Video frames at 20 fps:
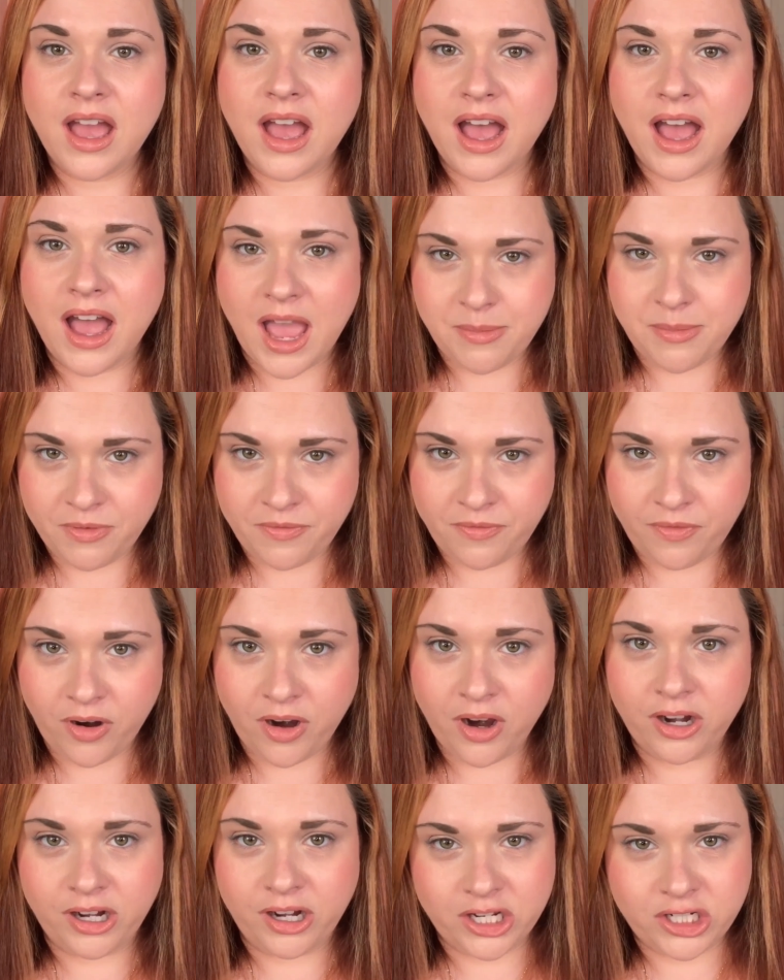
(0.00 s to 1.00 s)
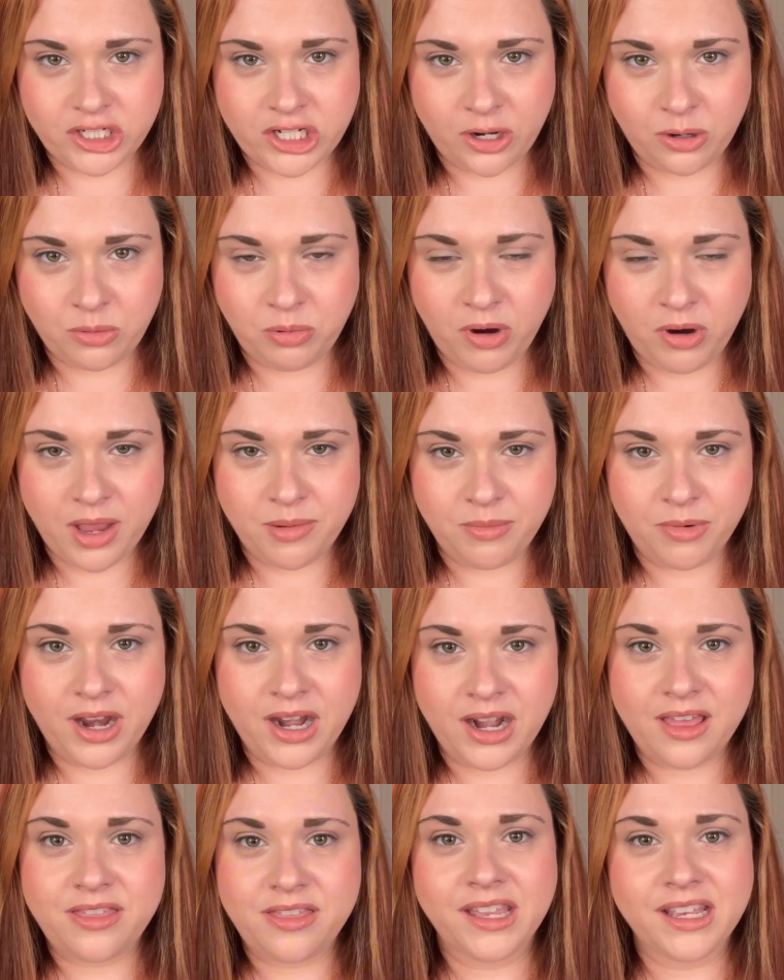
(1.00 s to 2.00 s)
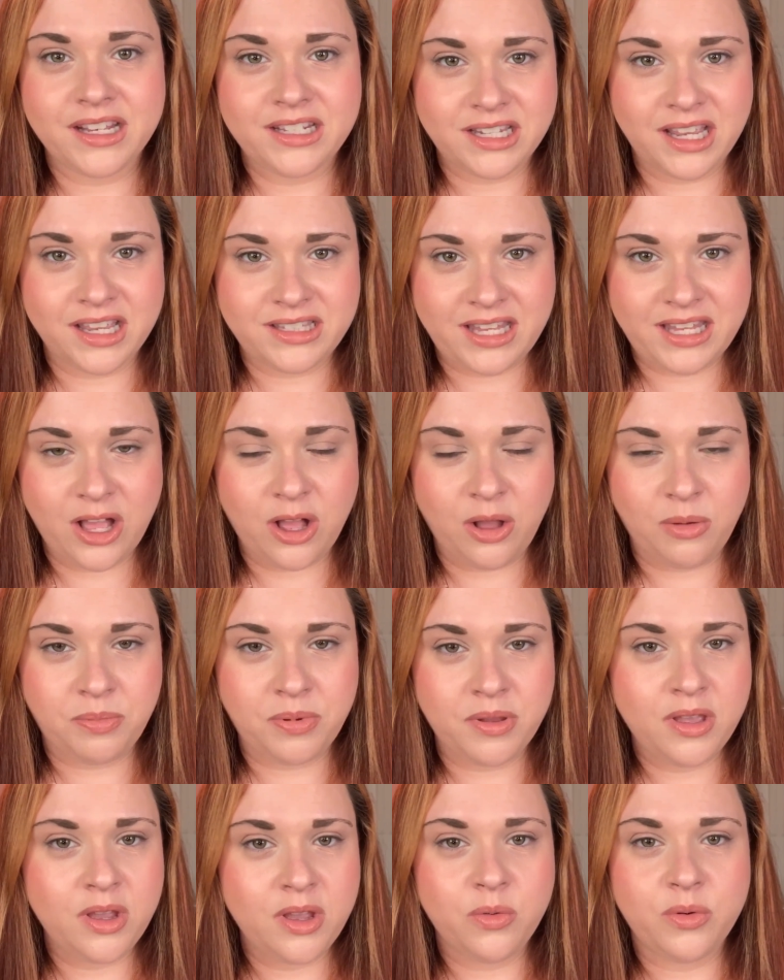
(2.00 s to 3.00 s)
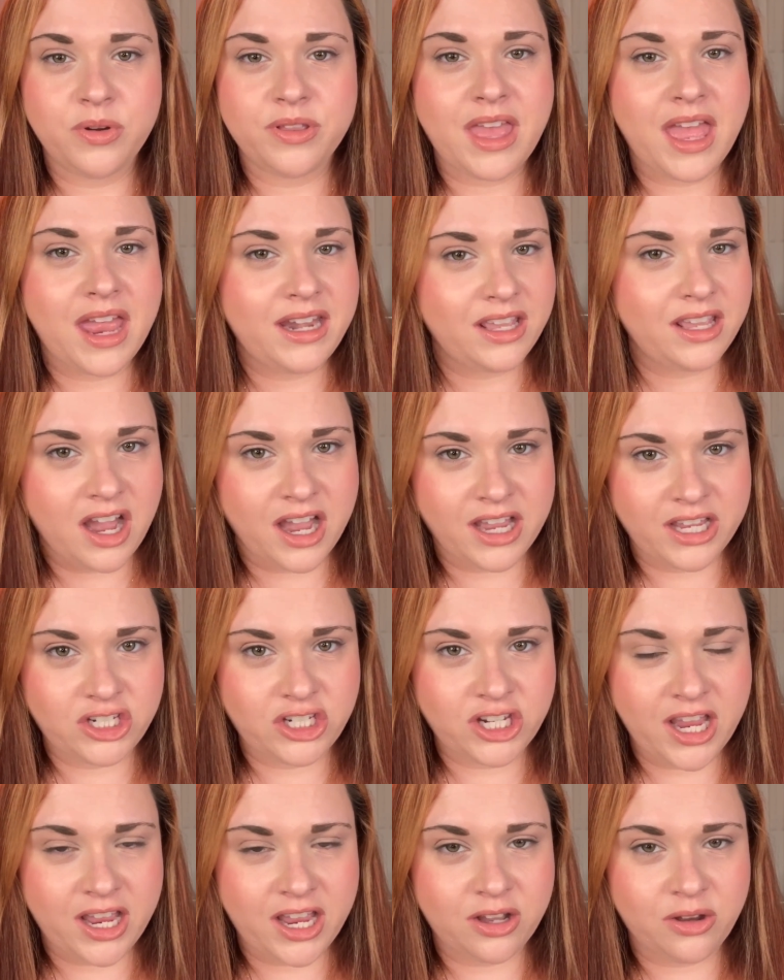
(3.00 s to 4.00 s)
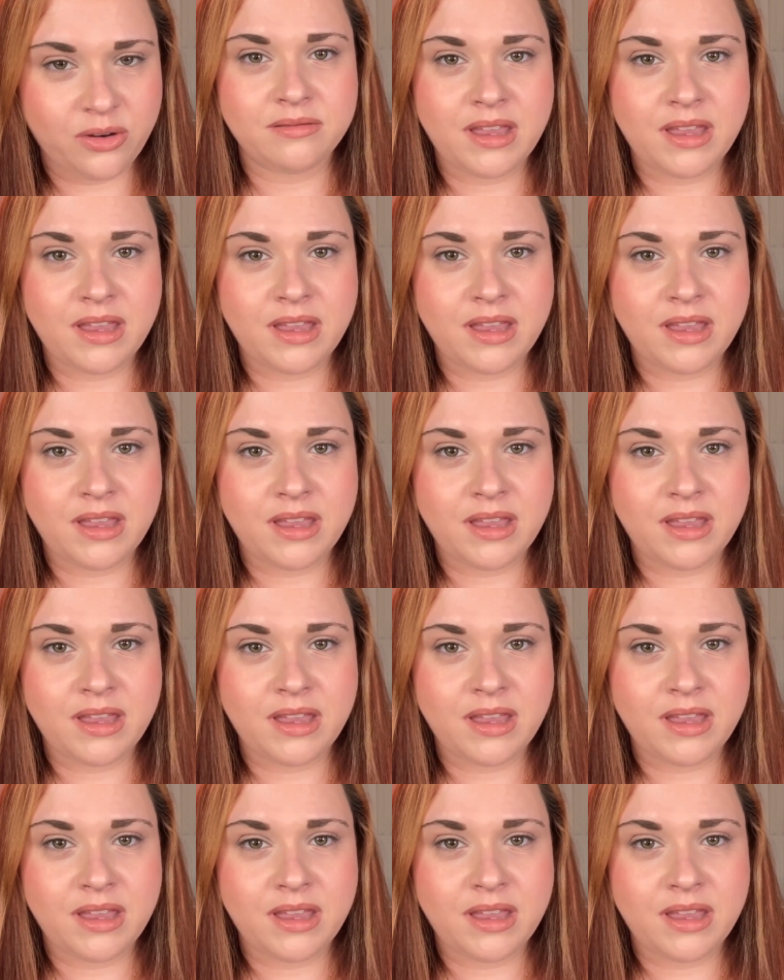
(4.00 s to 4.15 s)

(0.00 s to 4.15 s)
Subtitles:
I prefer an eyeshadow primer, and I think it does help with any eyeshadow,